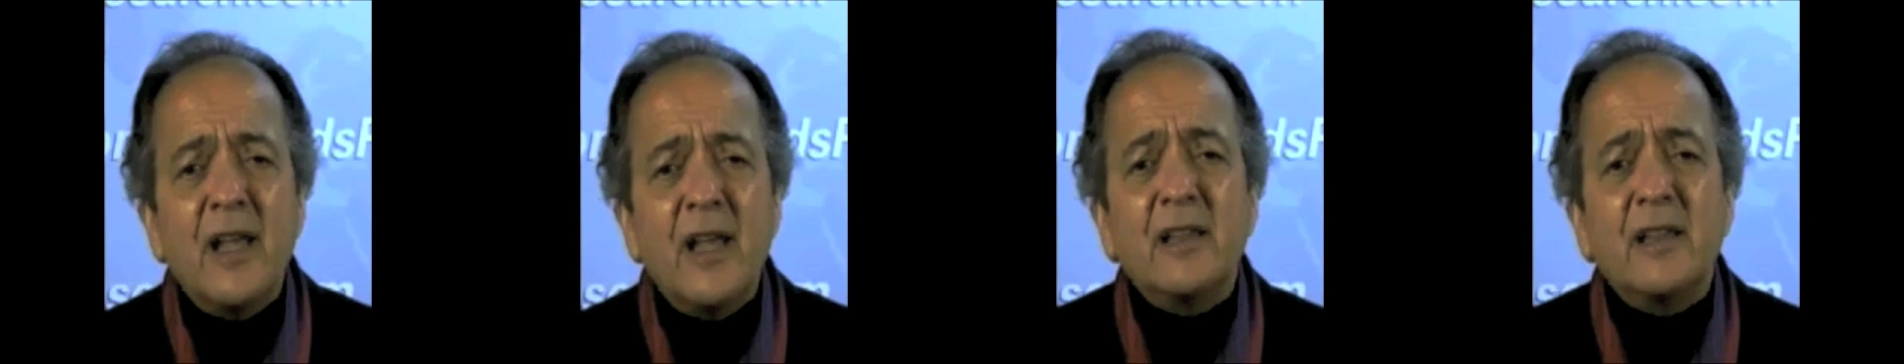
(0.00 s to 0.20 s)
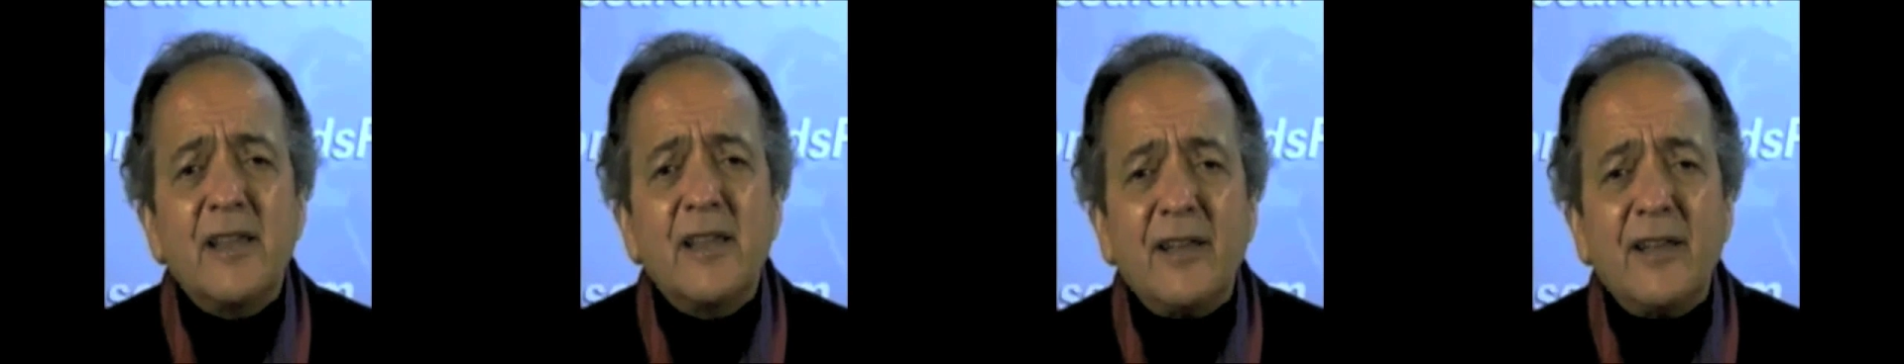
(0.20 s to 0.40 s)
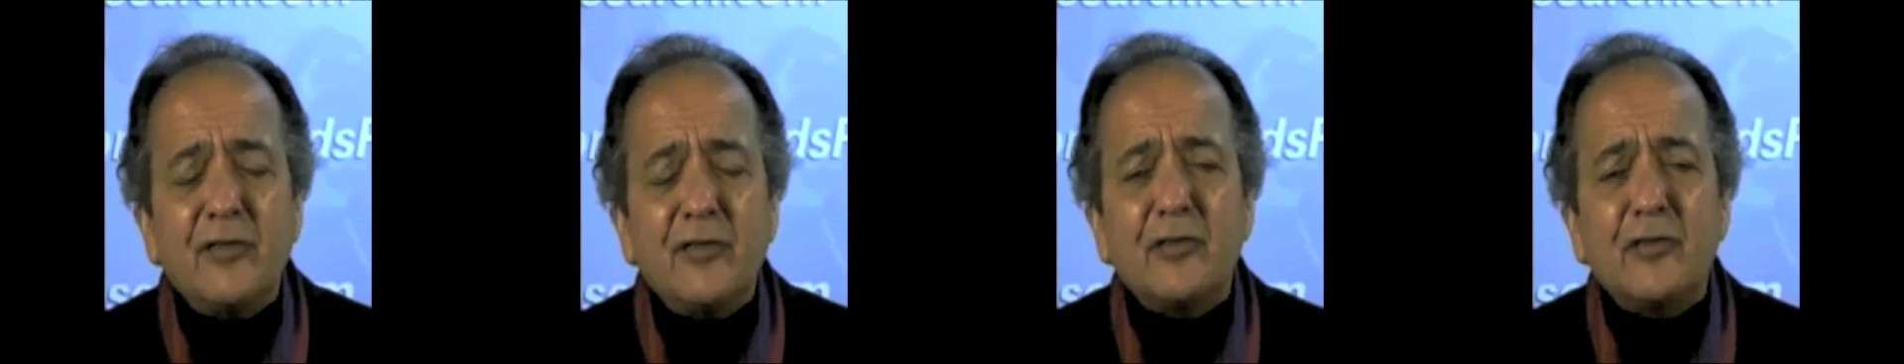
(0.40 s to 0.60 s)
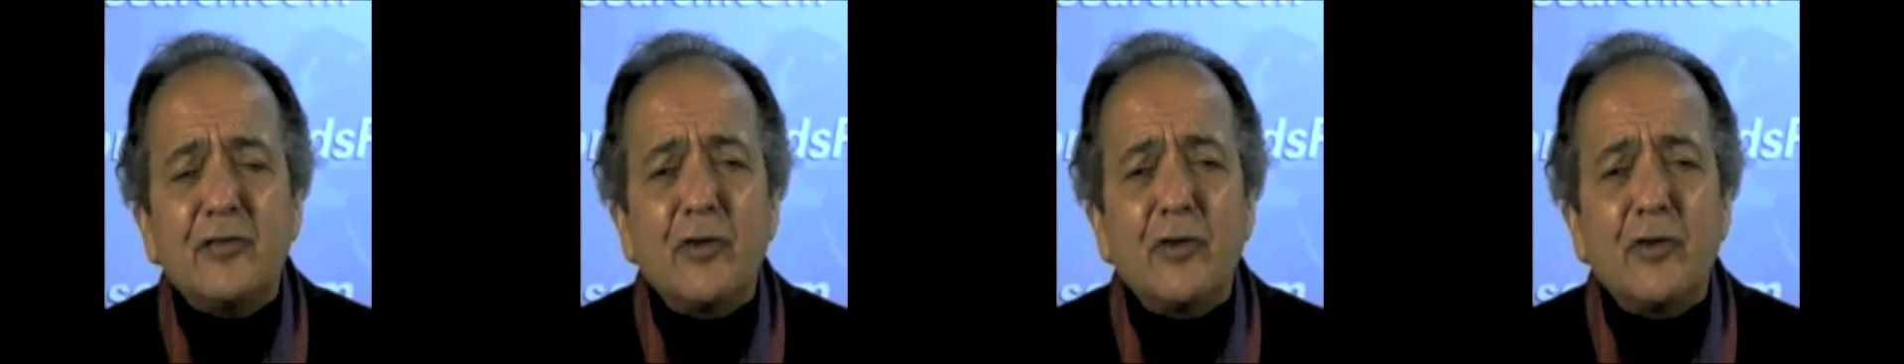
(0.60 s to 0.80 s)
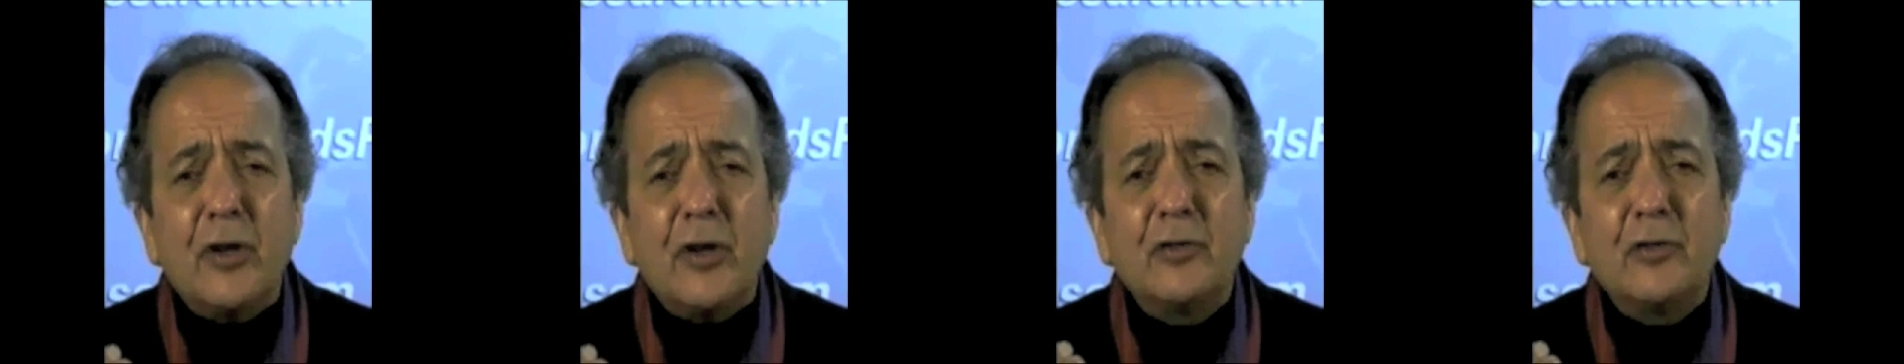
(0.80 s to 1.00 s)
Let's
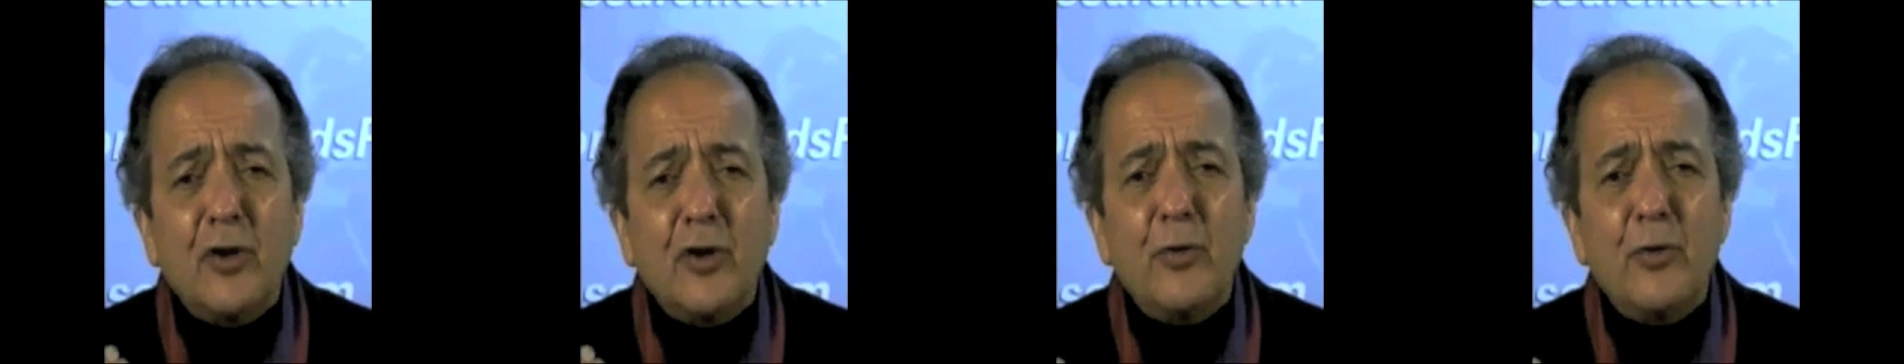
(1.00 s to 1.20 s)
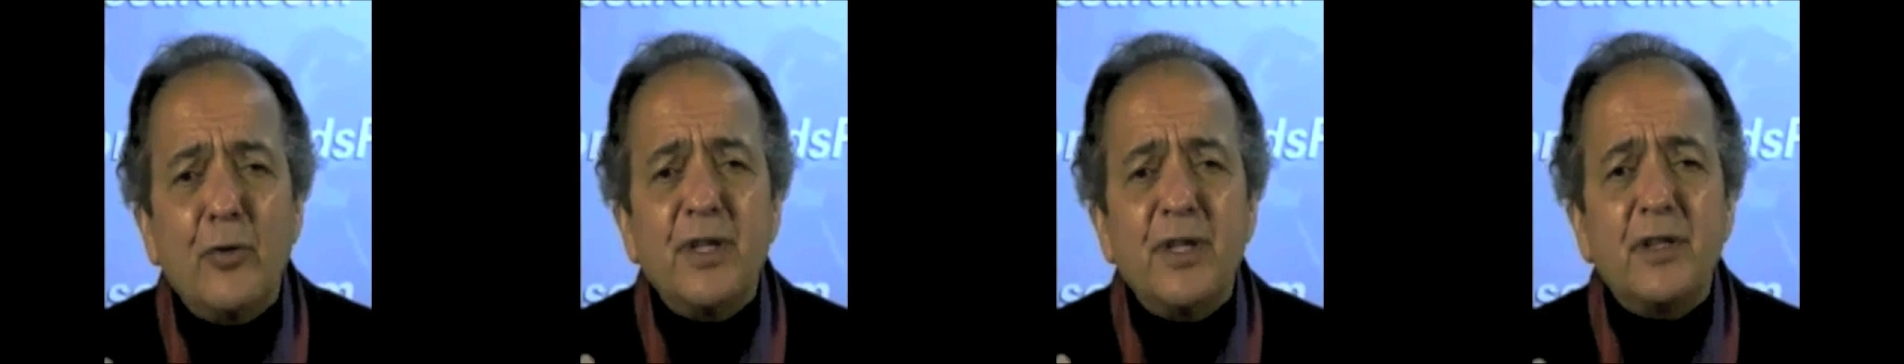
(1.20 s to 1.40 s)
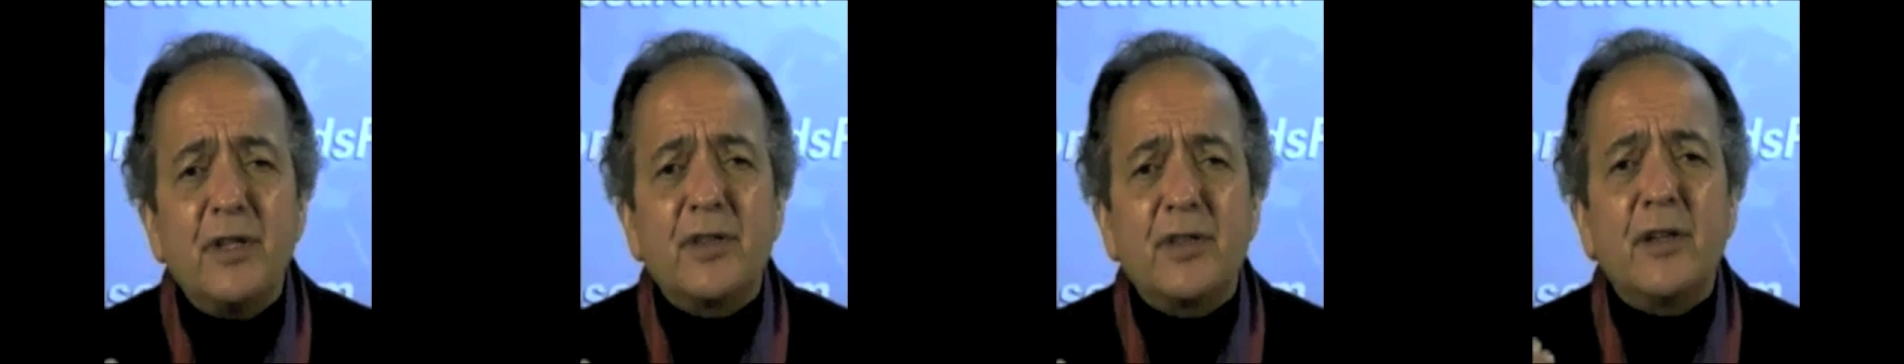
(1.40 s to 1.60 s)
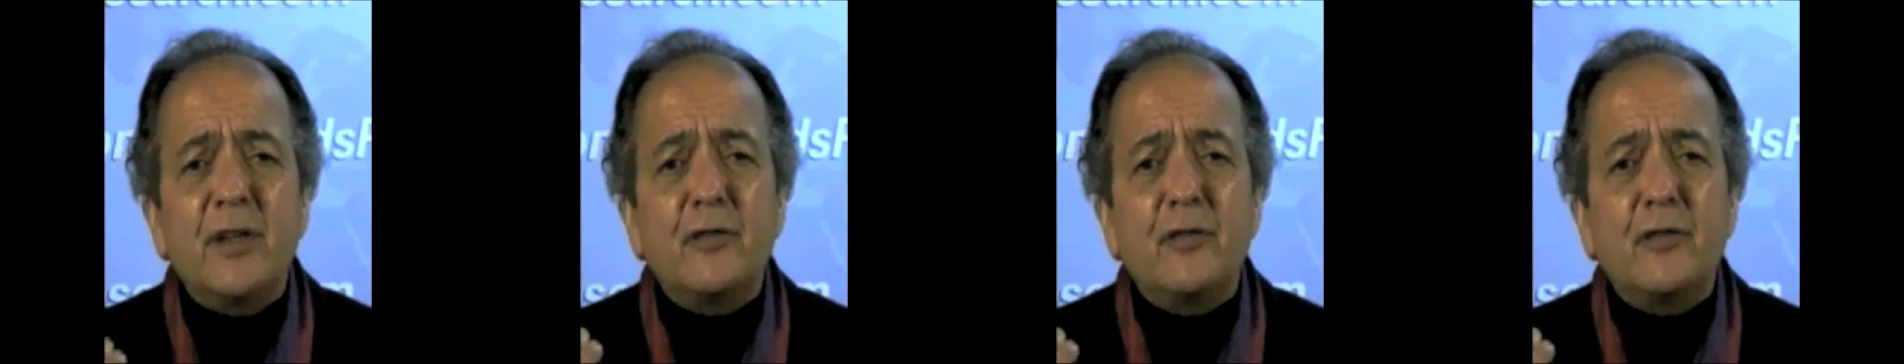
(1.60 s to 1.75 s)
start doing things